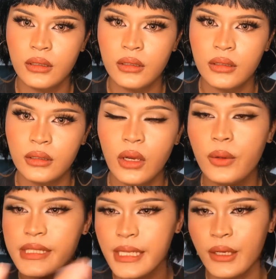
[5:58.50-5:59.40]
Oh, it's
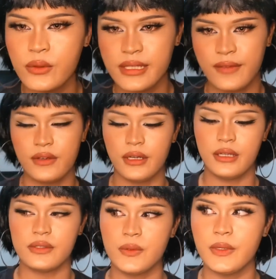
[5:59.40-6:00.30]
8:07 right now,
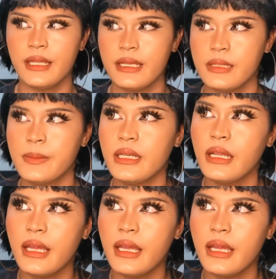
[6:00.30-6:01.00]
so it has been like